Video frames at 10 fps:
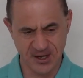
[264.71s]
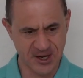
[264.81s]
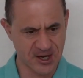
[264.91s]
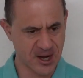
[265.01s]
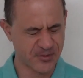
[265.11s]
and
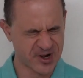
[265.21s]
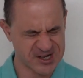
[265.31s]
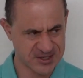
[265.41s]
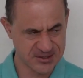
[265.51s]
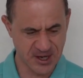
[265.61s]
an
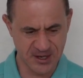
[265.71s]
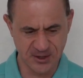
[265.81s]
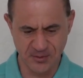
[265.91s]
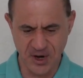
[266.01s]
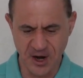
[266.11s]
operation side and
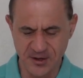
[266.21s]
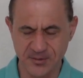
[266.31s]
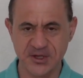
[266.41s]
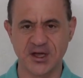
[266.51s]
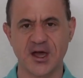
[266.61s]
you marry
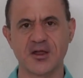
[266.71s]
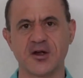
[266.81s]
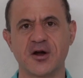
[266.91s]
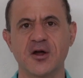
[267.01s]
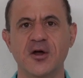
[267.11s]
them
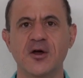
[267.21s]
together,